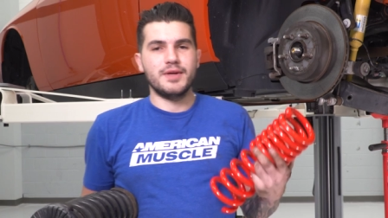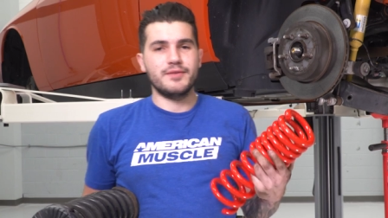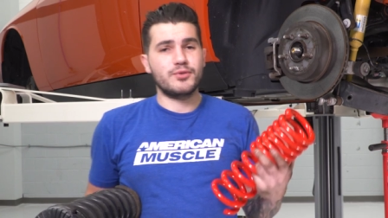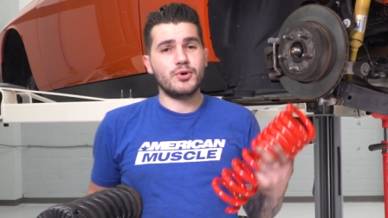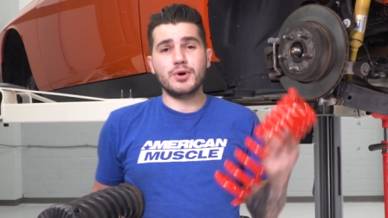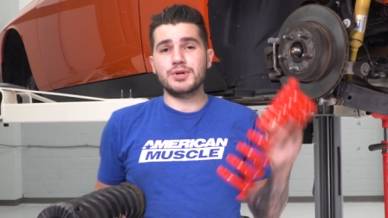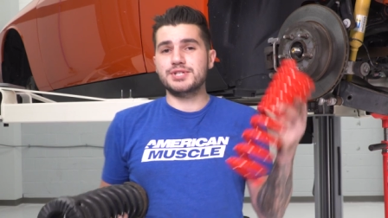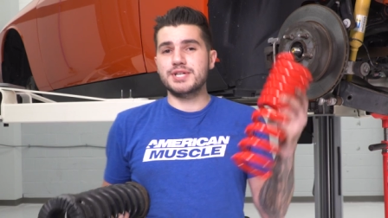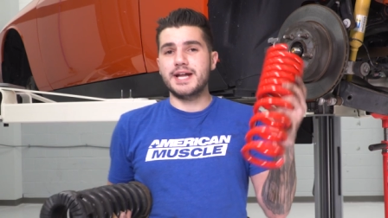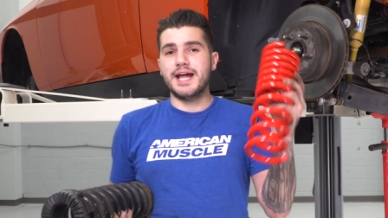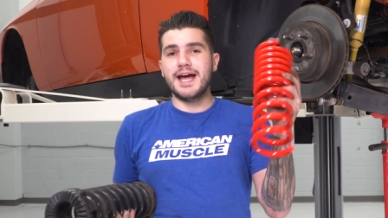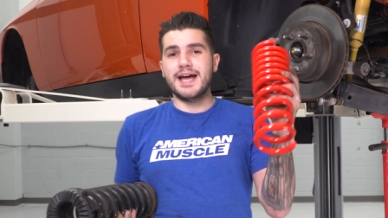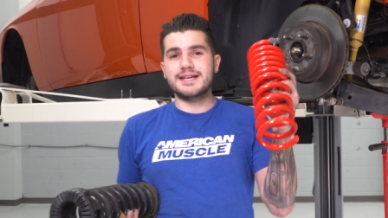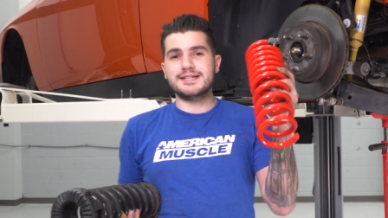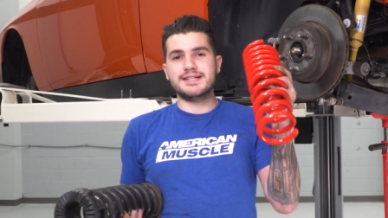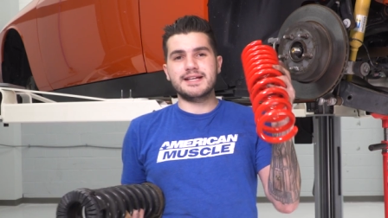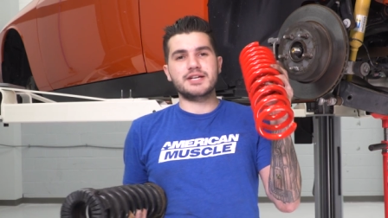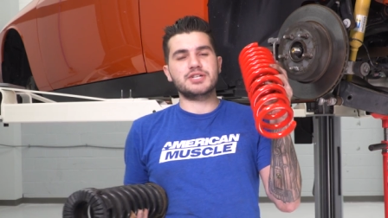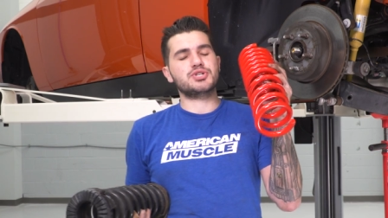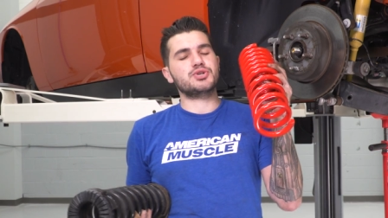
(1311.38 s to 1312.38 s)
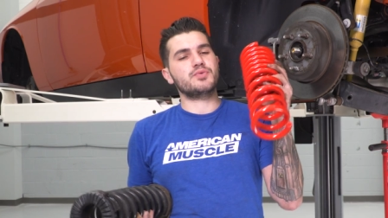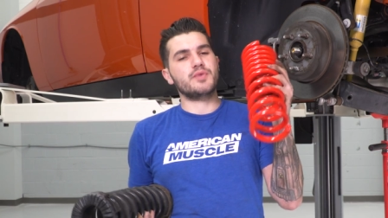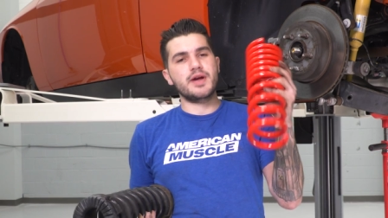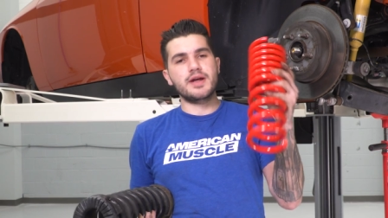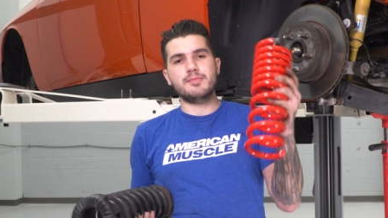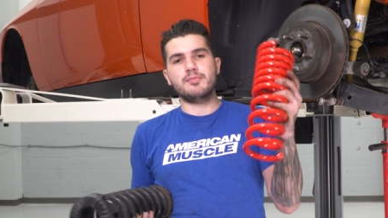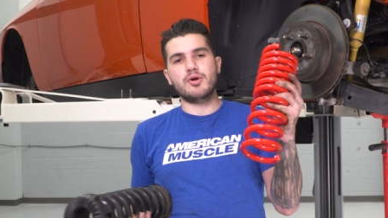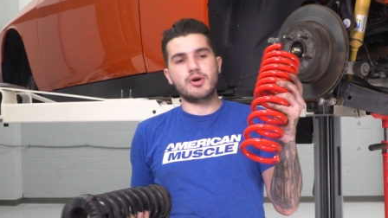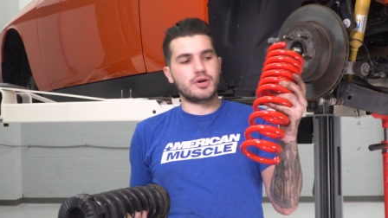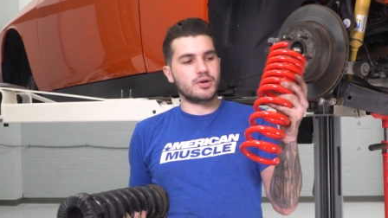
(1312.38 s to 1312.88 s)
Of course, it has that
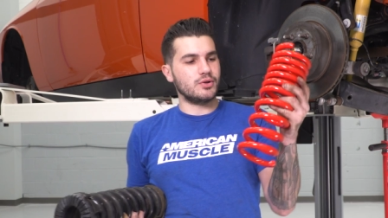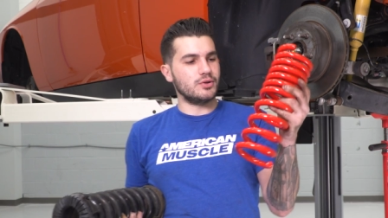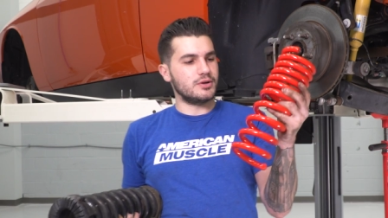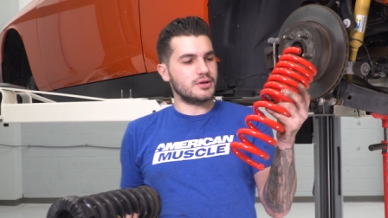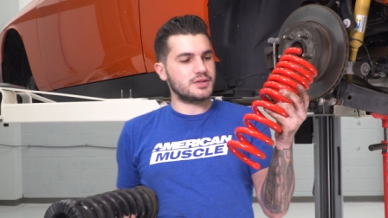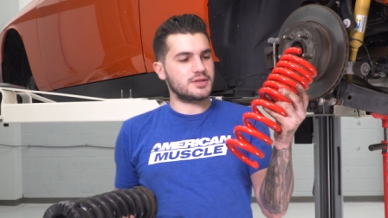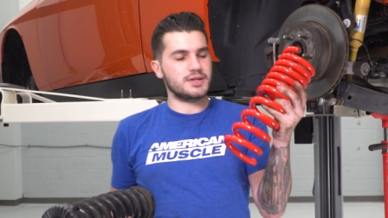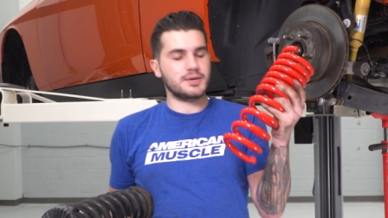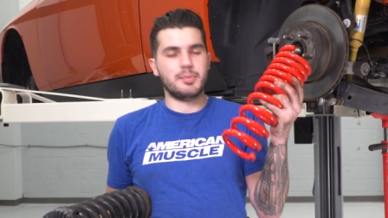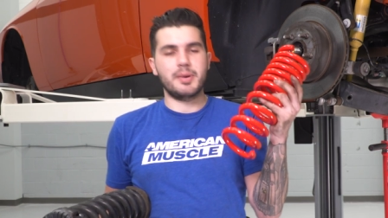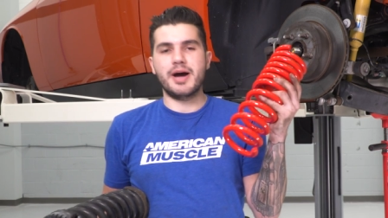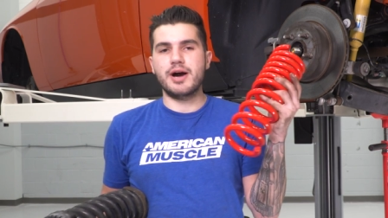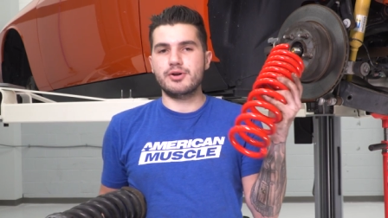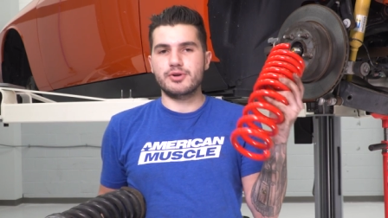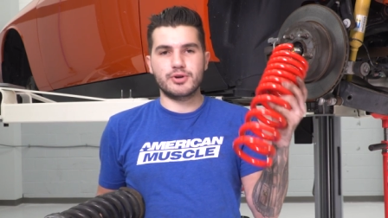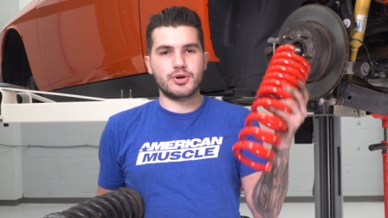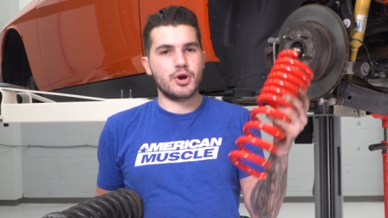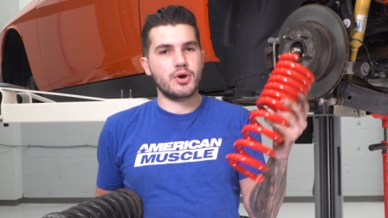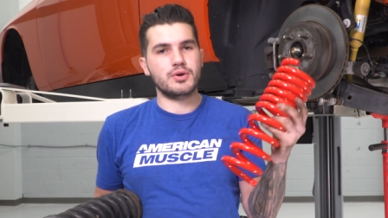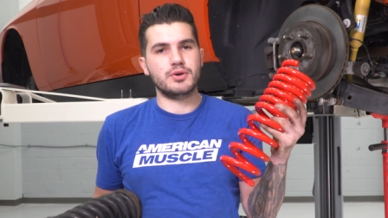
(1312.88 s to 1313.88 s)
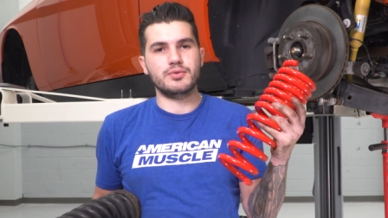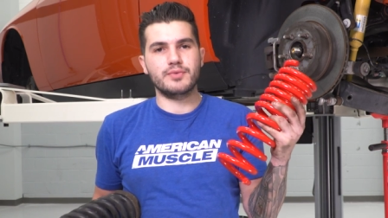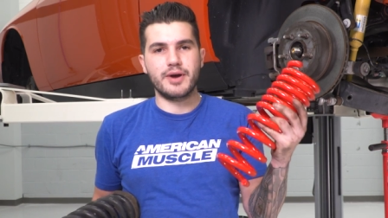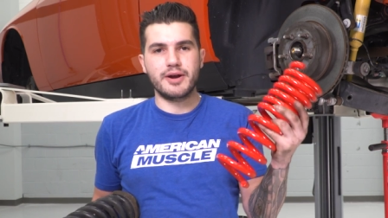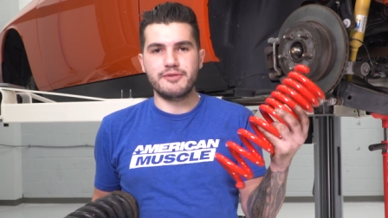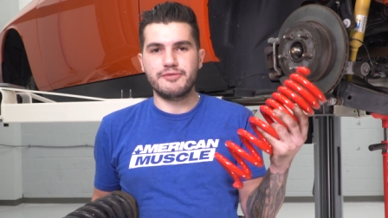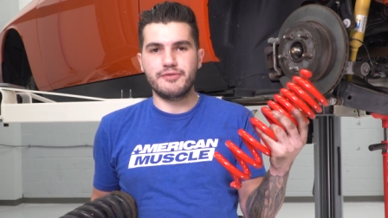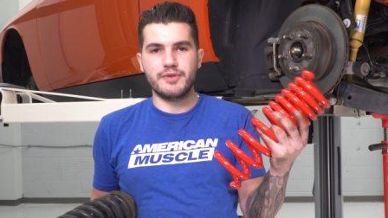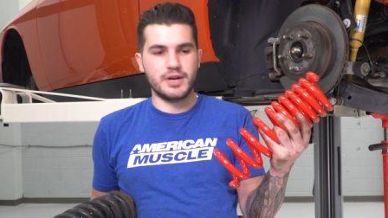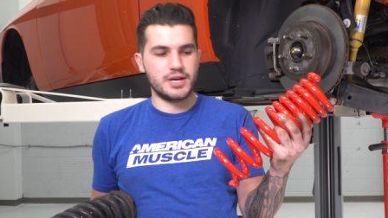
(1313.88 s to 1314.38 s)
trademark look, the powder coated
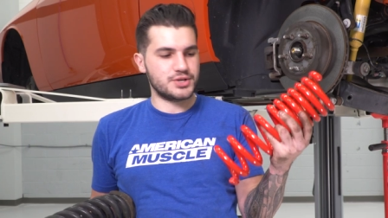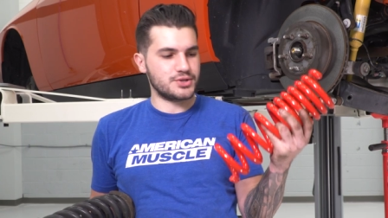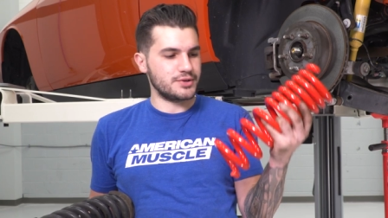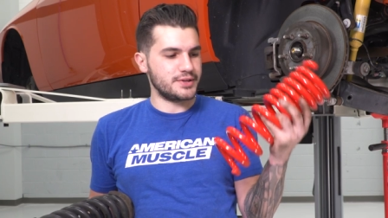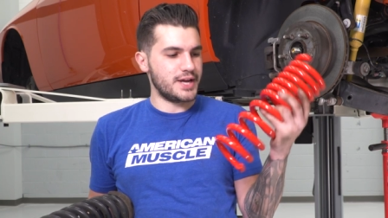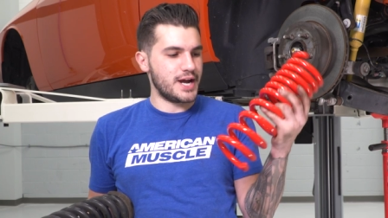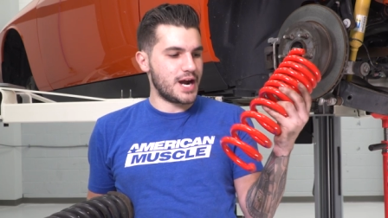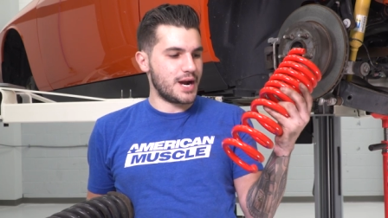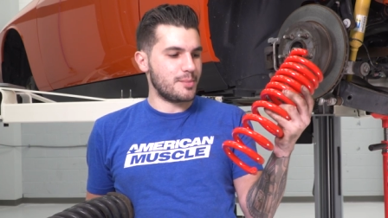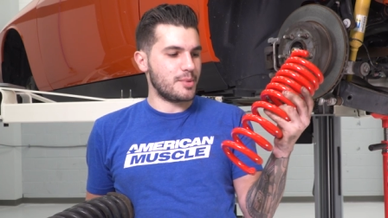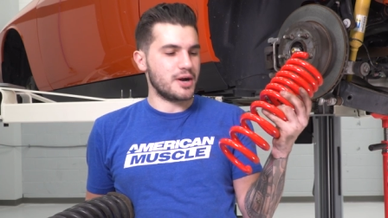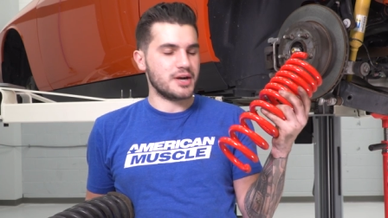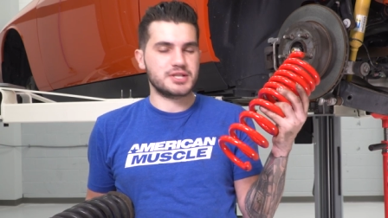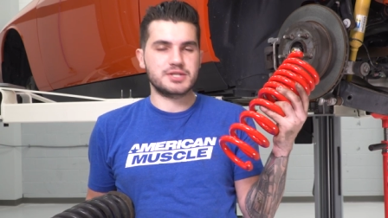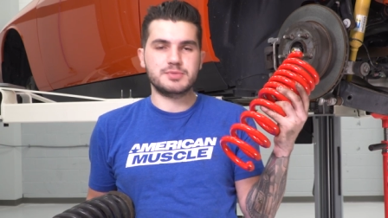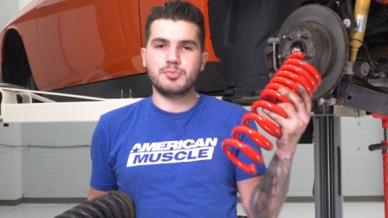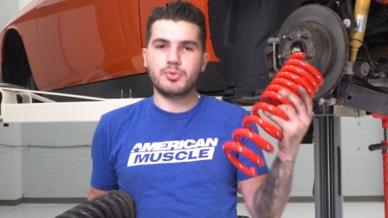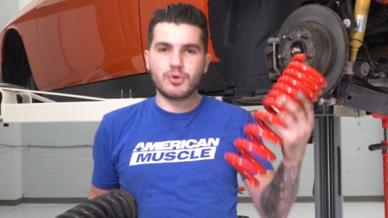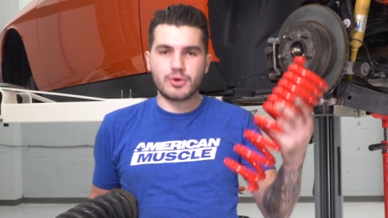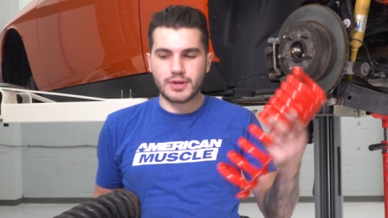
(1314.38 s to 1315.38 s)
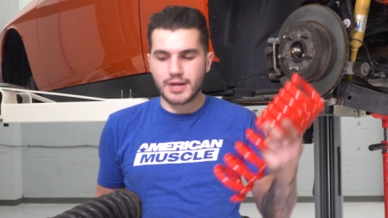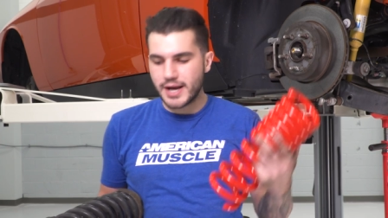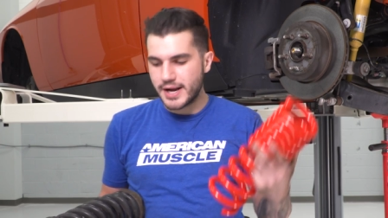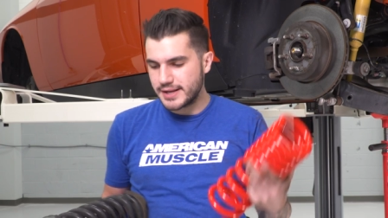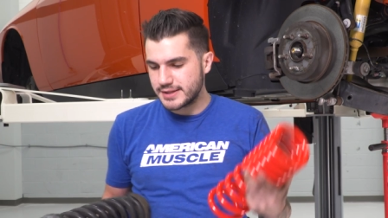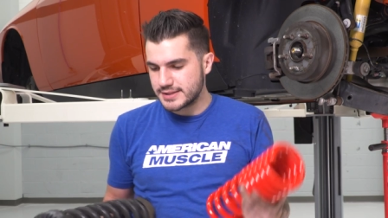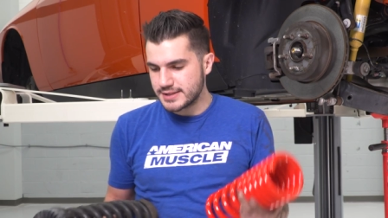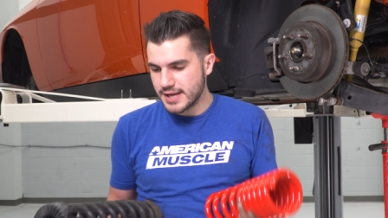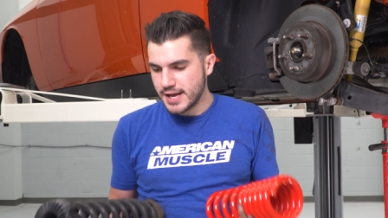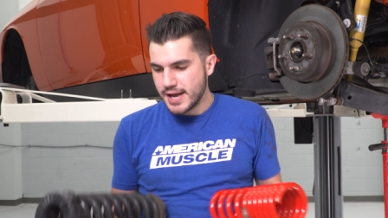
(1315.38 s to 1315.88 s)
red finish on the Eibach sport
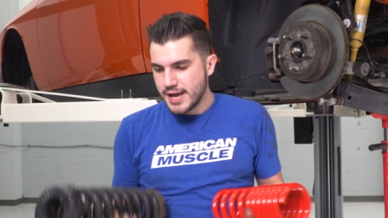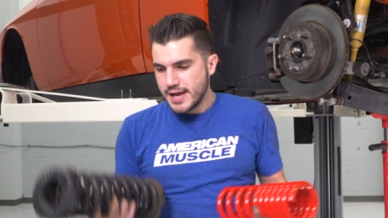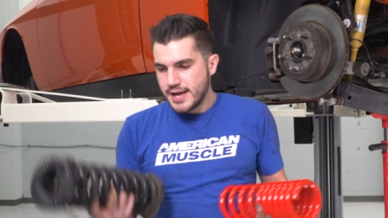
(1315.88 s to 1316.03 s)
lines.